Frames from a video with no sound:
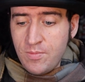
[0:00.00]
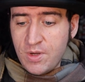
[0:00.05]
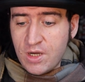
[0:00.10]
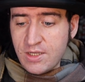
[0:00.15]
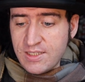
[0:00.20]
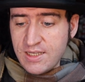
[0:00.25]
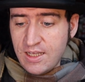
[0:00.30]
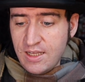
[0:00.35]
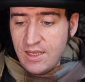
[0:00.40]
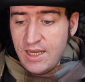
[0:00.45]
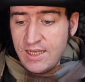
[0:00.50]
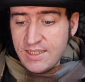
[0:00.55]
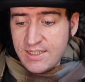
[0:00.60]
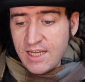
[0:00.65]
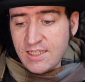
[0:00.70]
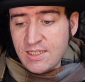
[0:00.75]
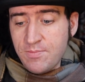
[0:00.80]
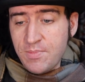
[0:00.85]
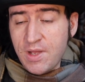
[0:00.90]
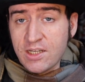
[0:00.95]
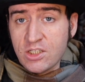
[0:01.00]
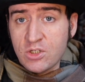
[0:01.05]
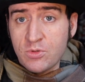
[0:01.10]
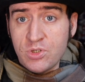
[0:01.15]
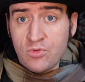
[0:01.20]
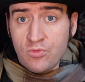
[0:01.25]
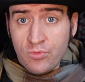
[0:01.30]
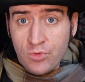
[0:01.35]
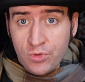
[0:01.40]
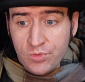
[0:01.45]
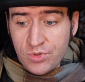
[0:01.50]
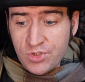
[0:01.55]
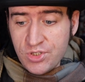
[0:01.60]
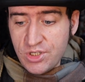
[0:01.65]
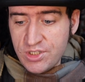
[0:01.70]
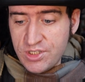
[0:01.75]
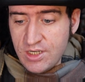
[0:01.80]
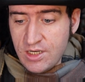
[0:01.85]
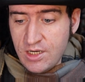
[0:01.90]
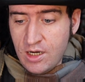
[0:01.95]
because it takes him back to his
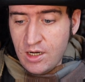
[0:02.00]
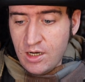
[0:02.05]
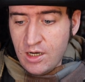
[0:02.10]
roots as an